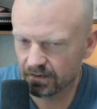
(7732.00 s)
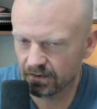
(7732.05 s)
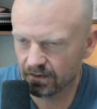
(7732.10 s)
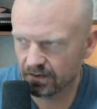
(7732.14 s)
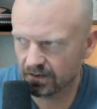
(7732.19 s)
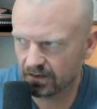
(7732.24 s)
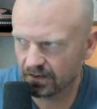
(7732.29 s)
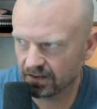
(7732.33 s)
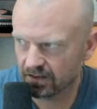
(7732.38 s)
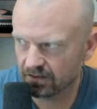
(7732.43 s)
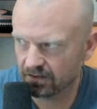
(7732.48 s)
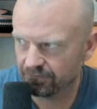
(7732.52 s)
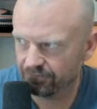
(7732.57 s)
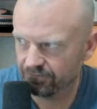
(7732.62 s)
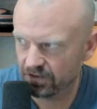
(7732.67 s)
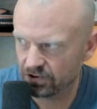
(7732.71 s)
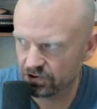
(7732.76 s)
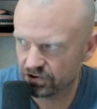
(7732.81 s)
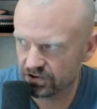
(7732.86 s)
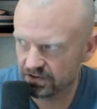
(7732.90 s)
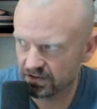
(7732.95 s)
And I had a
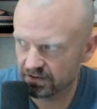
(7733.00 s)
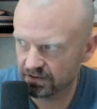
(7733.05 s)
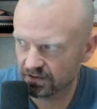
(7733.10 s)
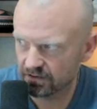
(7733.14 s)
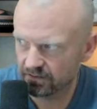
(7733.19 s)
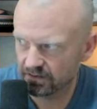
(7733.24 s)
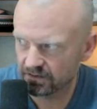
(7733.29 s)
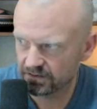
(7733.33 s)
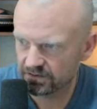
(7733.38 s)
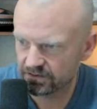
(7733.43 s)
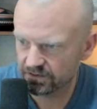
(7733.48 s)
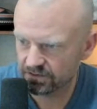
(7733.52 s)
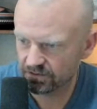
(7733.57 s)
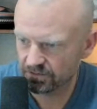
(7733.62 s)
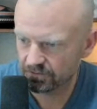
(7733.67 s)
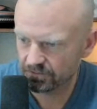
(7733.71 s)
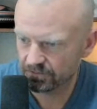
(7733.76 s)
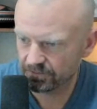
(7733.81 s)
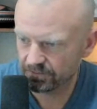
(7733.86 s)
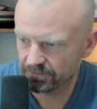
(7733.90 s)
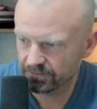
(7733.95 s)
fish study on this too.
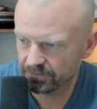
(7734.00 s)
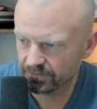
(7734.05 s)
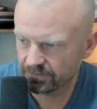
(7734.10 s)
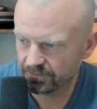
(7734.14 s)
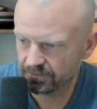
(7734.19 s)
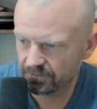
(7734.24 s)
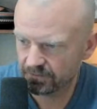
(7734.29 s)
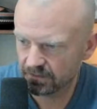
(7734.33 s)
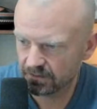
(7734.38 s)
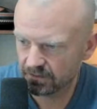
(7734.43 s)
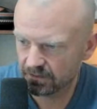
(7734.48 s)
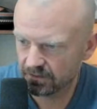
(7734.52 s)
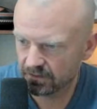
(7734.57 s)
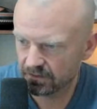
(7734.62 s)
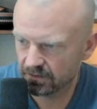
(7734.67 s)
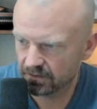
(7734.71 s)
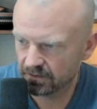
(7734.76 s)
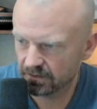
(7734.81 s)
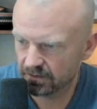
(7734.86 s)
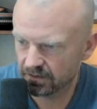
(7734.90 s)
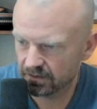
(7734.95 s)

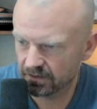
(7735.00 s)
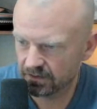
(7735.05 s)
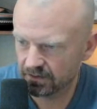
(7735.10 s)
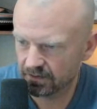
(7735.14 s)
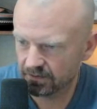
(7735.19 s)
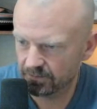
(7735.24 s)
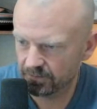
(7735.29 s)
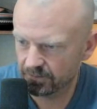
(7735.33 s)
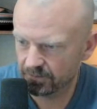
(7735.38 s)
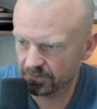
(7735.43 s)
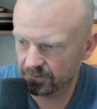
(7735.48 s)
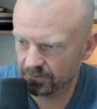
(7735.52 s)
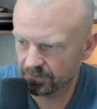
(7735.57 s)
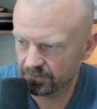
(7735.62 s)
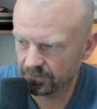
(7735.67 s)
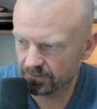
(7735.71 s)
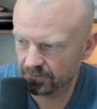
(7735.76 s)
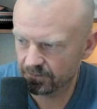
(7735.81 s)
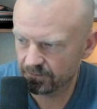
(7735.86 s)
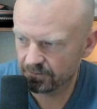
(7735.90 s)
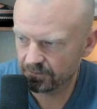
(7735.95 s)
Here,
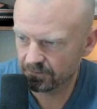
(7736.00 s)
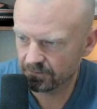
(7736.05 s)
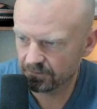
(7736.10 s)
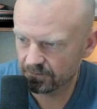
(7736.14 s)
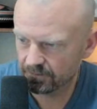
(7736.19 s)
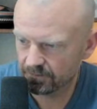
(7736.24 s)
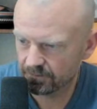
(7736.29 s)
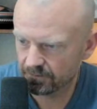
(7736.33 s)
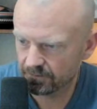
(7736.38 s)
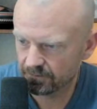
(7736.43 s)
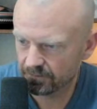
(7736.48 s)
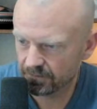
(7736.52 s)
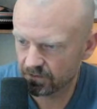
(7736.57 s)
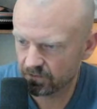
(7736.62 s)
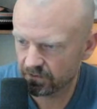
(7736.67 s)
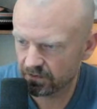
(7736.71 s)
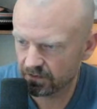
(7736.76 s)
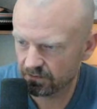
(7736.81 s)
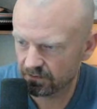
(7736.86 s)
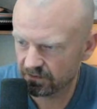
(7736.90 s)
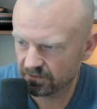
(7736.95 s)

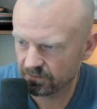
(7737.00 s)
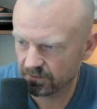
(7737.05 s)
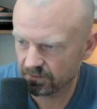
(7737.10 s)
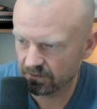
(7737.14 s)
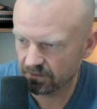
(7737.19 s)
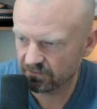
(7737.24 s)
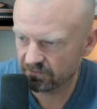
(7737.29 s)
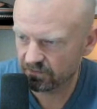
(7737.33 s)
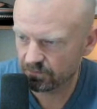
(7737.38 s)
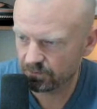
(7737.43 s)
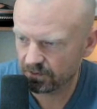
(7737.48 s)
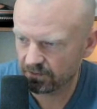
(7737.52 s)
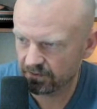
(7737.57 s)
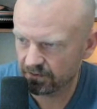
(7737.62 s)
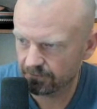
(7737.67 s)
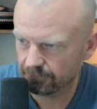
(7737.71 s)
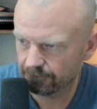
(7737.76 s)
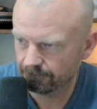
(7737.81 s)
this is probably it.